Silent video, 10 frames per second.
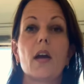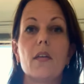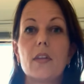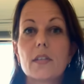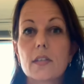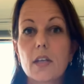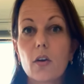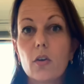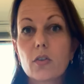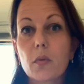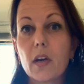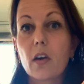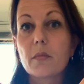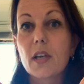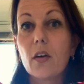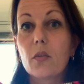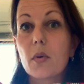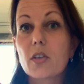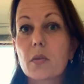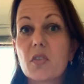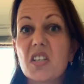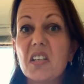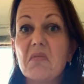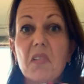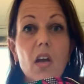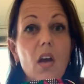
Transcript: And this is how it looks when it comes out the washing machine.